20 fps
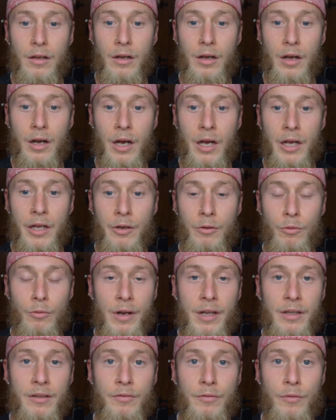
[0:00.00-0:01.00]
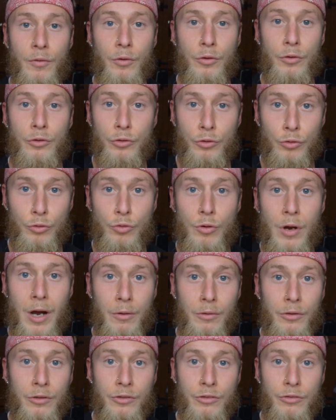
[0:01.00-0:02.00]
I read for two
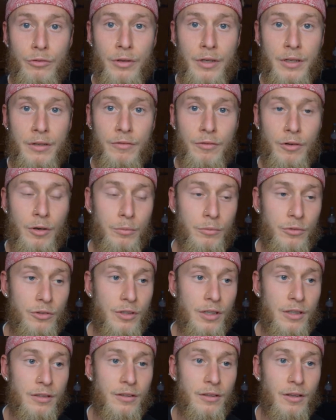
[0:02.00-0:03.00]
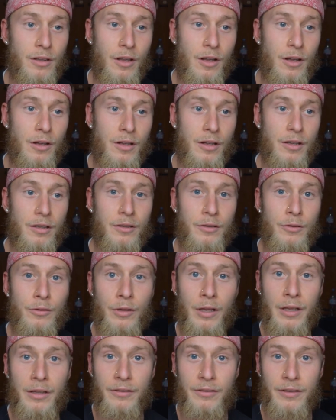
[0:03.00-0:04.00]
hours straight from six o'clock
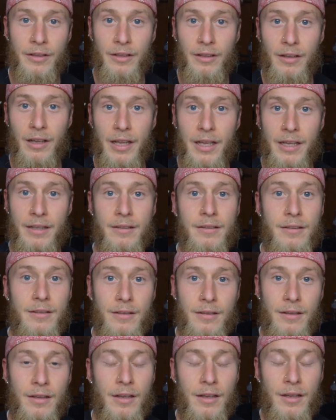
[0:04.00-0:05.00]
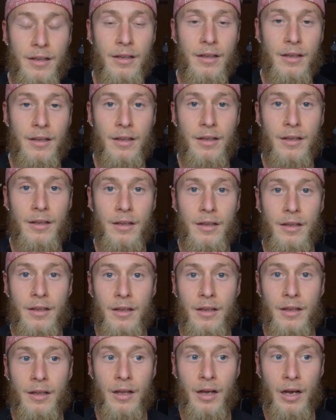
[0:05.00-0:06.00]
until eight
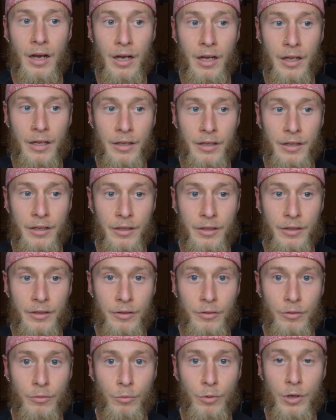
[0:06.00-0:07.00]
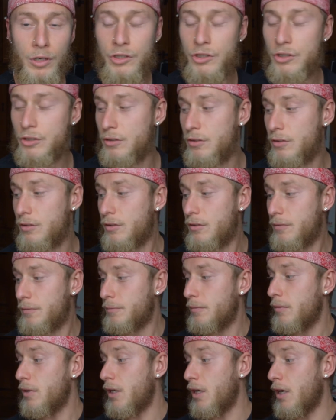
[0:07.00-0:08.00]
I watched
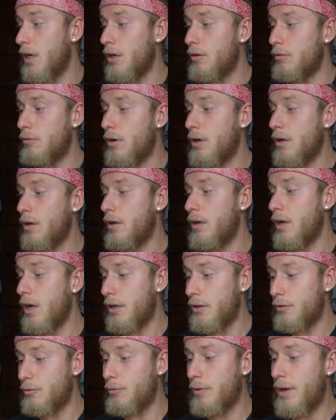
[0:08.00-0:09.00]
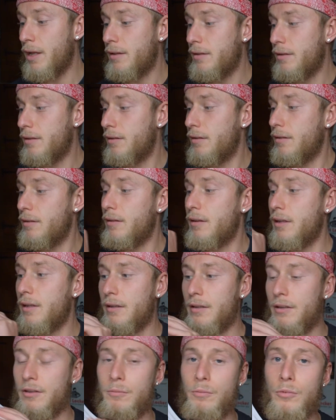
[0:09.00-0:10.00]
yeah I, I read
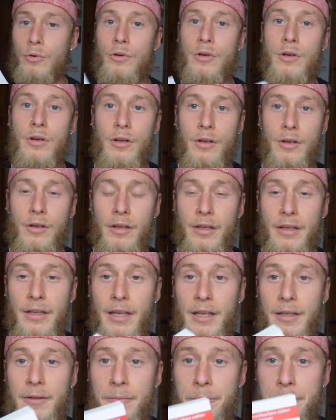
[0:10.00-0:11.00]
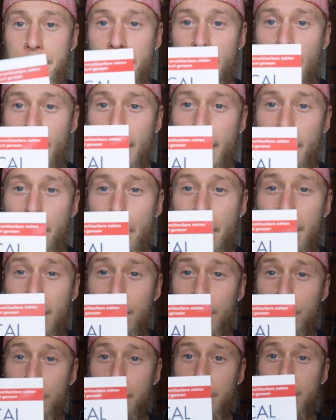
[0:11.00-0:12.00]
in this book again
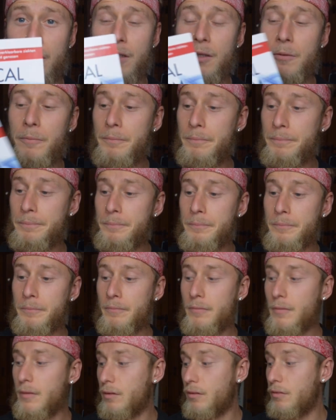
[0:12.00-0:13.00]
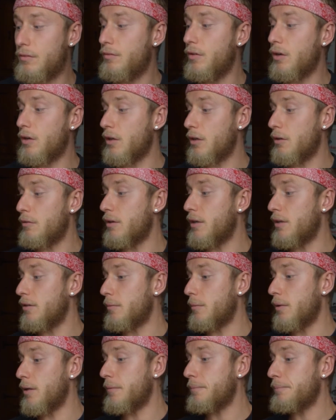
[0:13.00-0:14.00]
medical medium it's fucking crazy
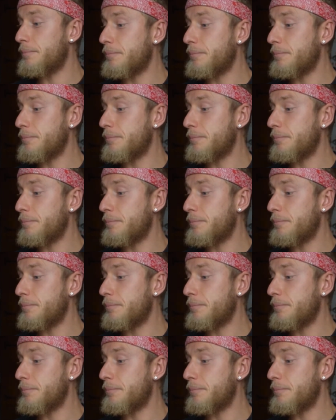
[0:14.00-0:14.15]
man